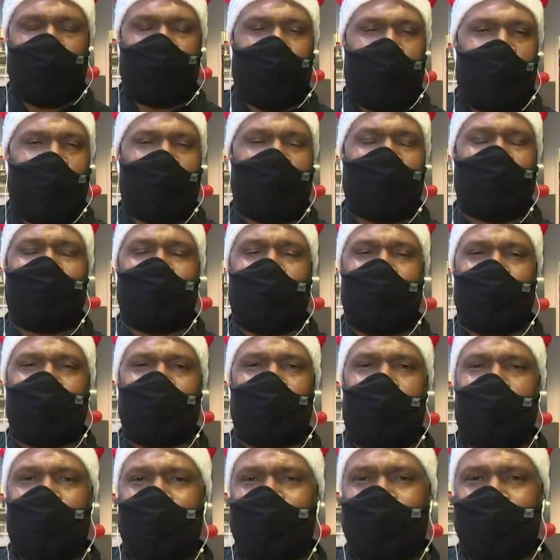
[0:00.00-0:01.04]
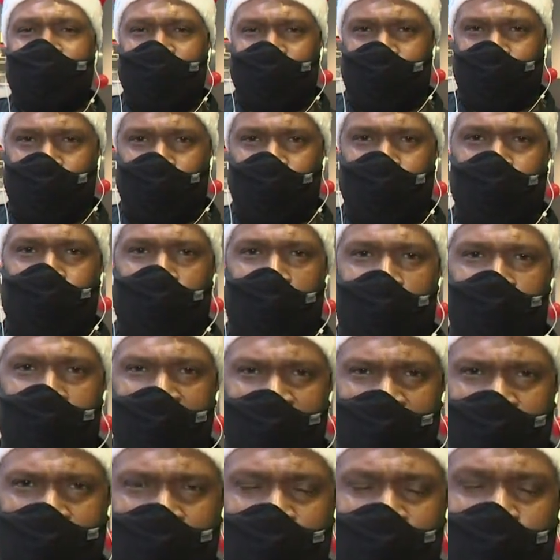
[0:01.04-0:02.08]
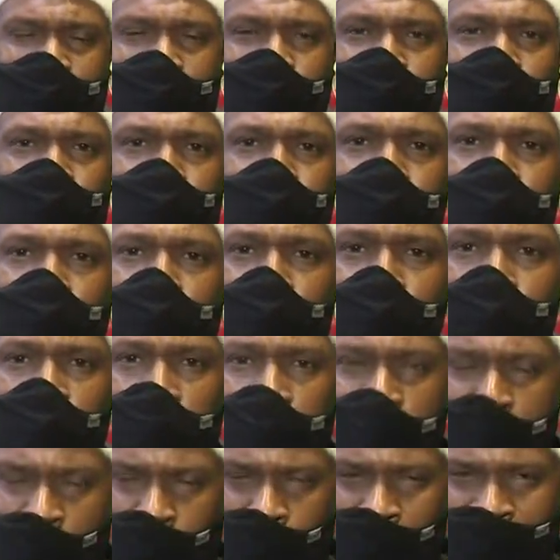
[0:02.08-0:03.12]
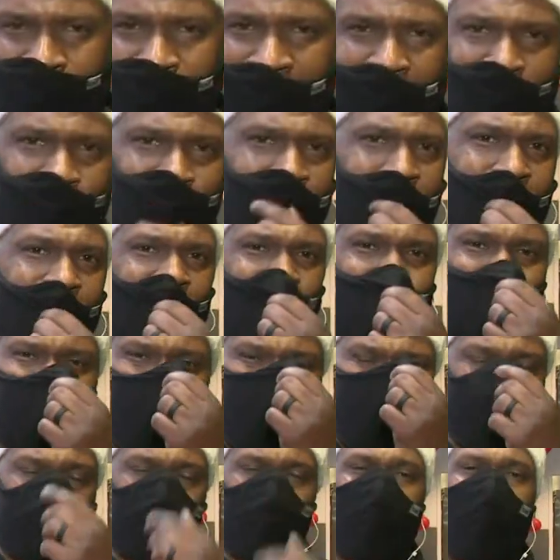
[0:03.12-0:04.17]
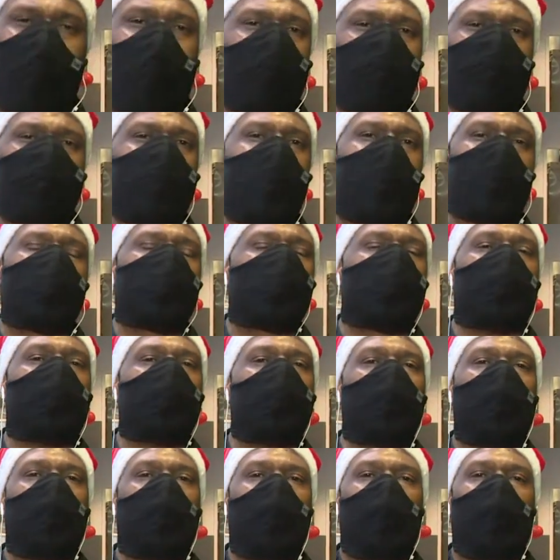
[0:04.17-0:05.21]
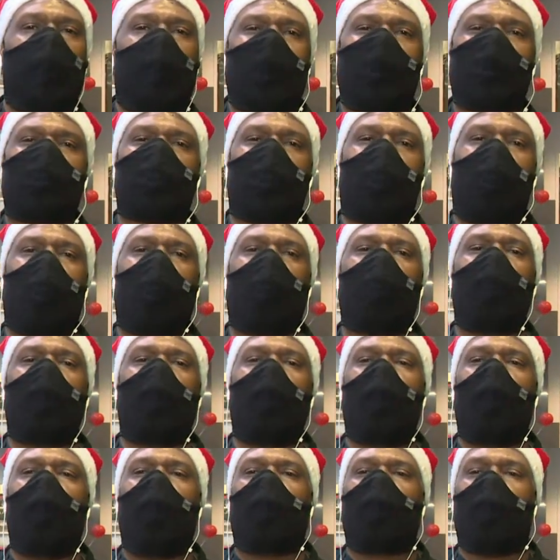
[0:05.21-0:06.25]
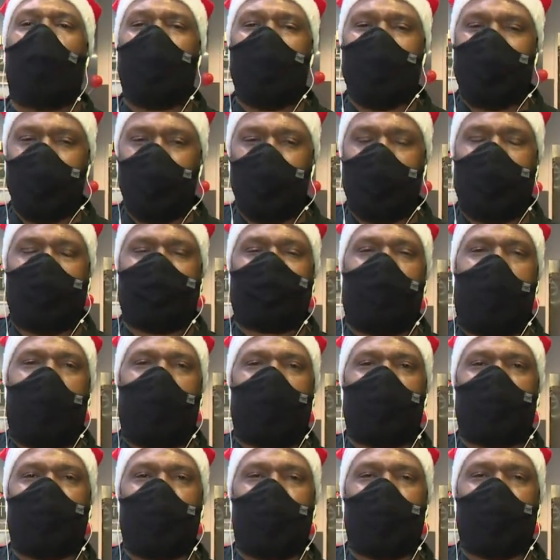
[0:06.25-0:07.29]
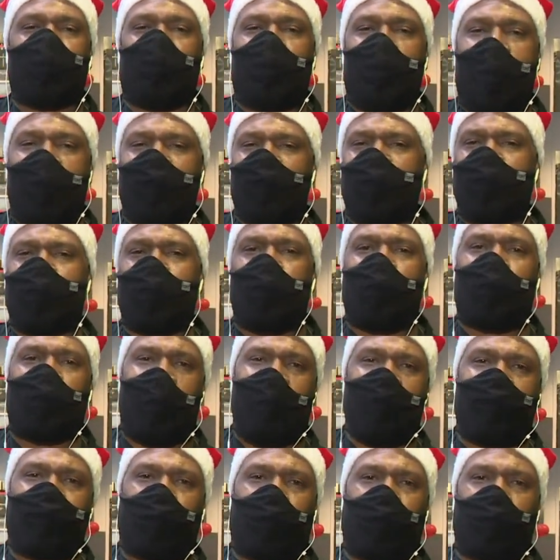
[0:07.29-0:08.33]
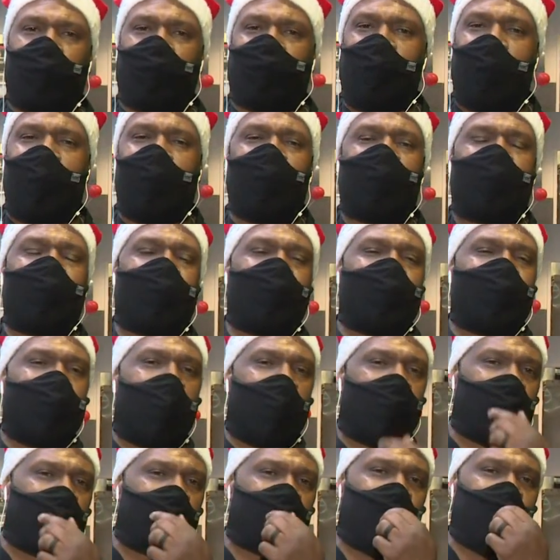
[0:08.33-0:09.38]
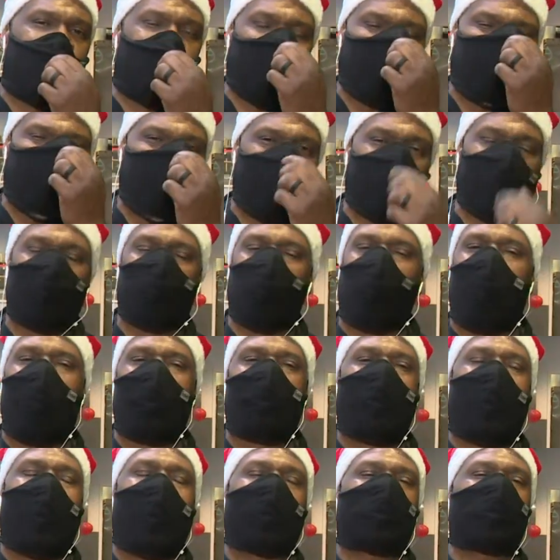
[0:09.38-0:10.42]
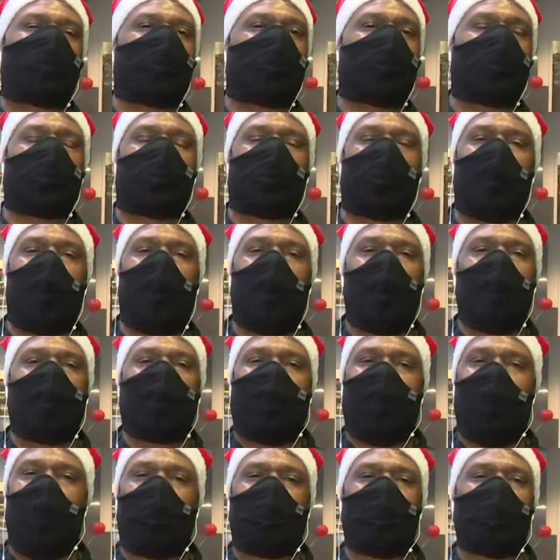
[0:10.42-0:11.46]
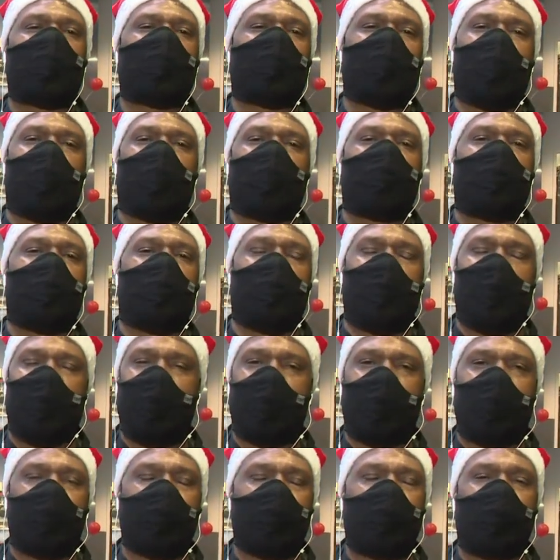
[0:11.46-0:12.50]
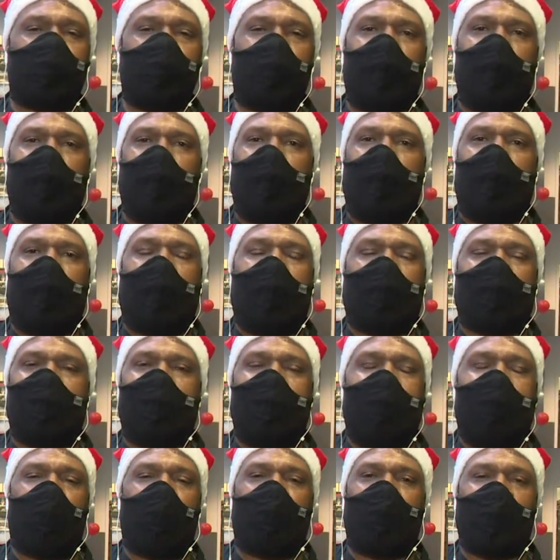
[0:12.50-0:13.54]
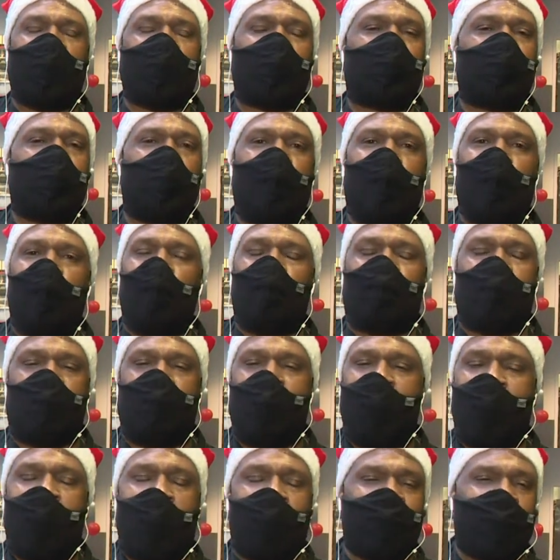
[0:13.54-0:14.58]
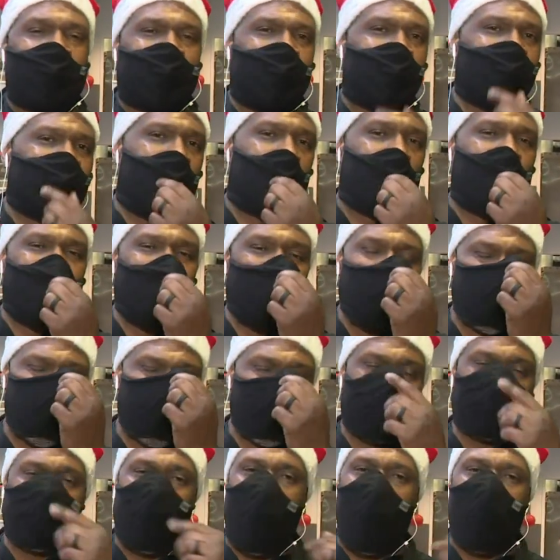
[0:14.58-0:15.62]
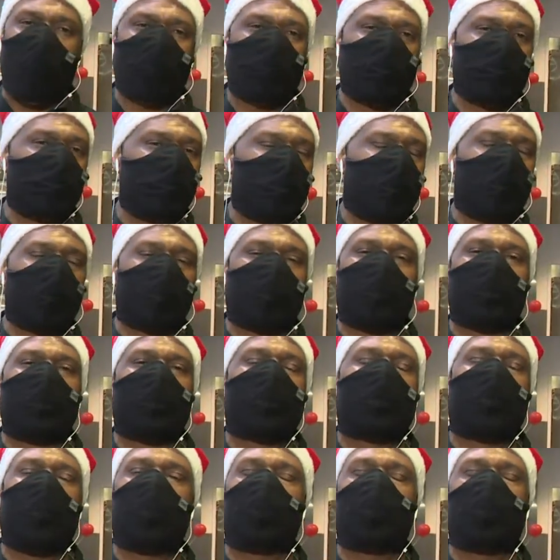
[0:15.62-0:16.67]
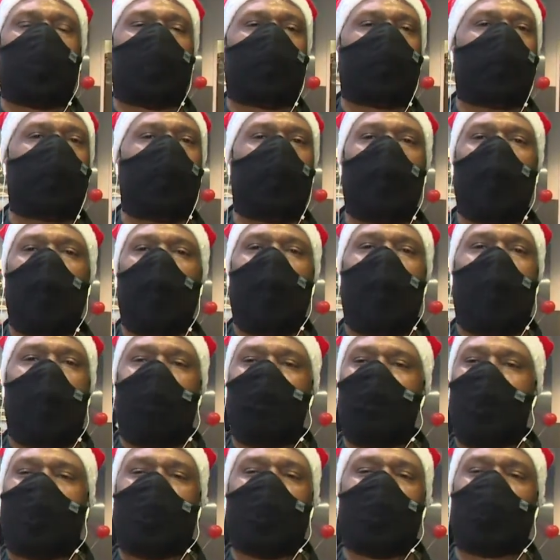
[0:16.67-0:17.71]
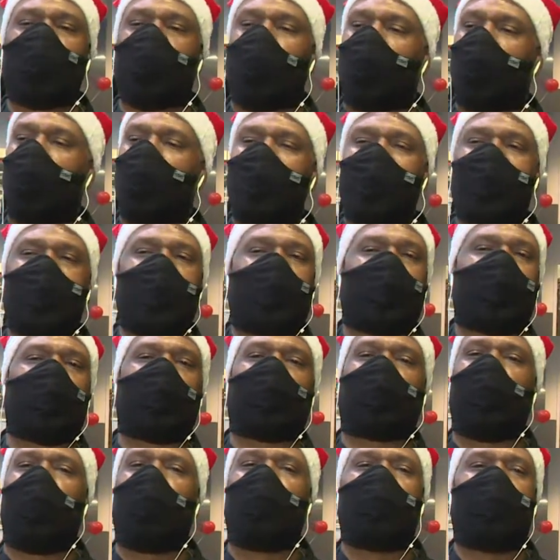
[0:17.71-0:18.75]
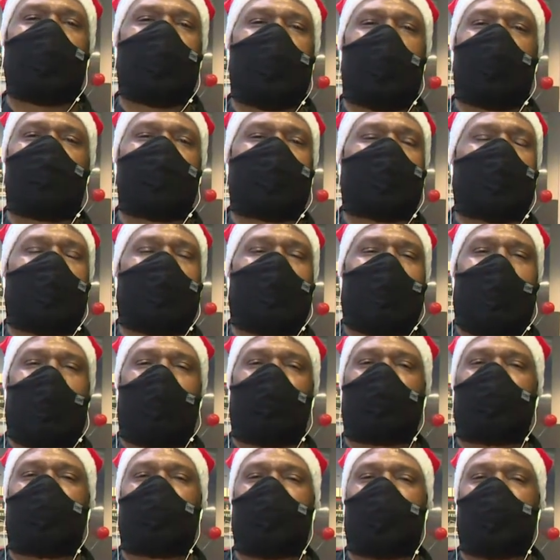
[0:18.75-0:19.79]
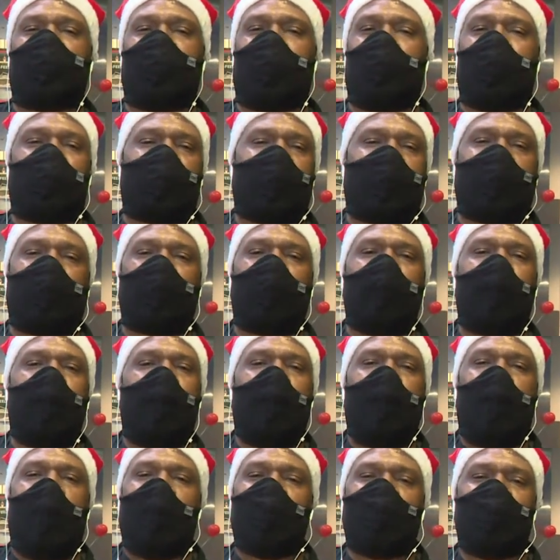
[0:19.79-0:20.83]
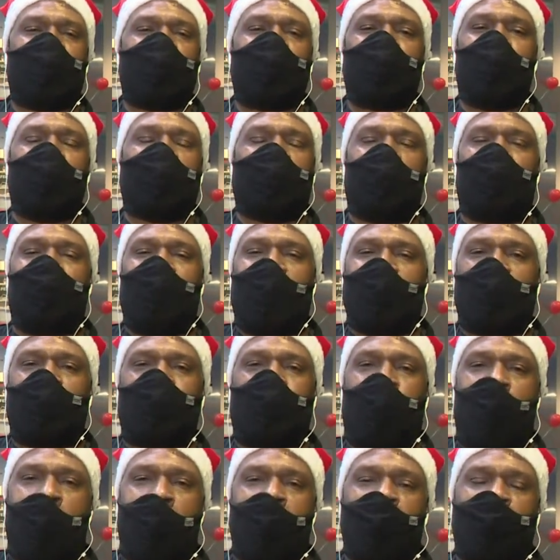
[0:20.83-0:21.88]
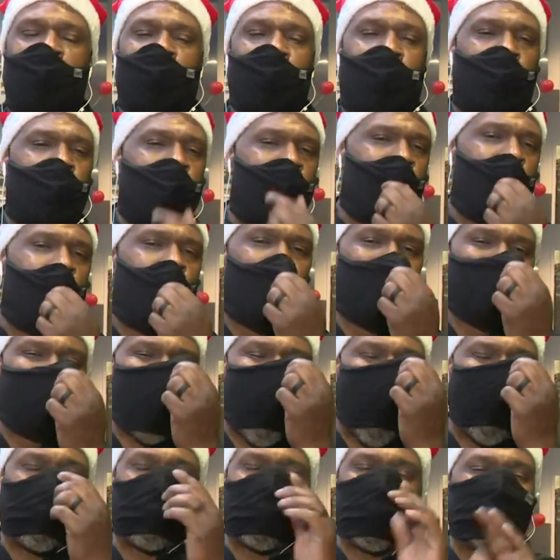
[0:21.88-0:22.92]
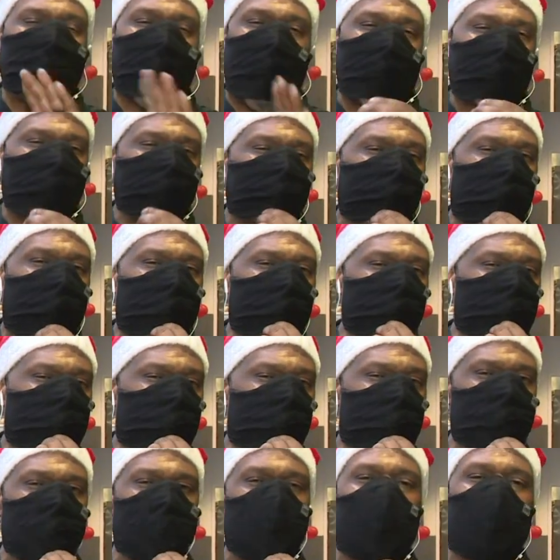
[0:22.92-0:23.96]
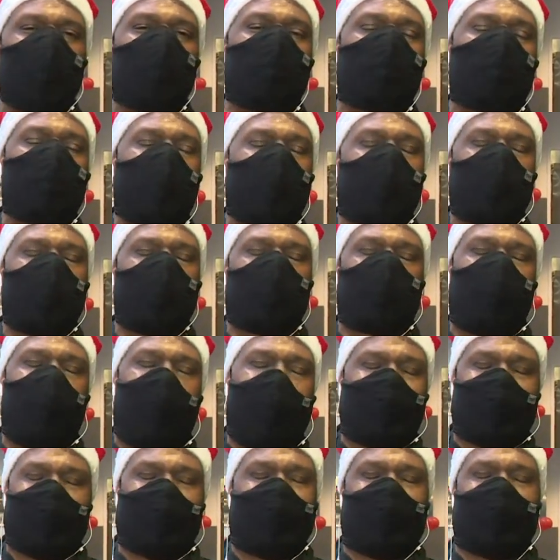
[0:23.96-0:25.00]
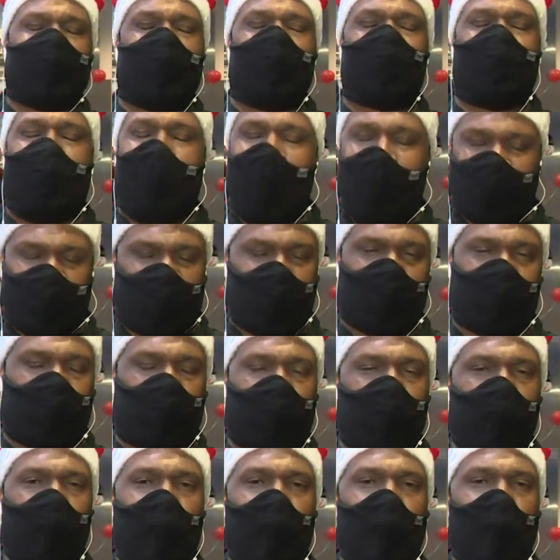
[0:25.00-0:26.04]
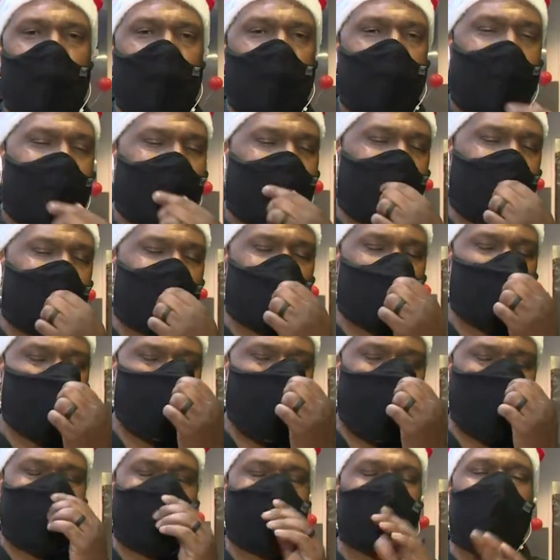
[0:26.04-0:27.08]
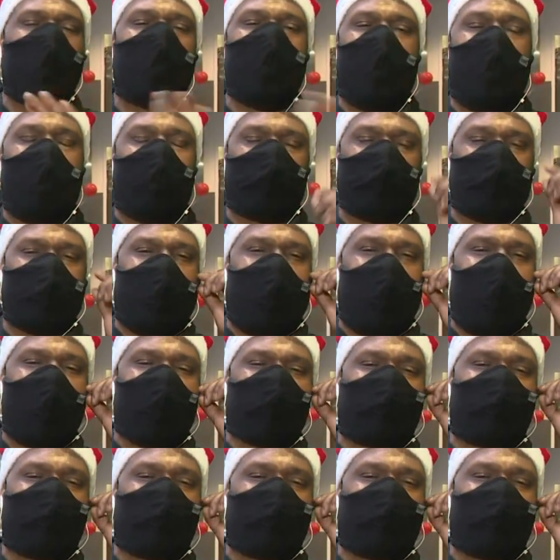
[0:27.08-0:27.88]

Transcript: Volunteers are essential to our business. Uh, without volunteers, we don't function. And so when we do get volunteers, we're ever so grateful. The volunteers help us put together toy boxes. They help us serve the meals. Uh, they us prepare everything that we do as far as the meals in the kitchen, uh, making sure that we get the clothing and everything out to the children, and just doing the best part. So without, without the volunteers, this, this process is impossible. I couldn't stress it enough to have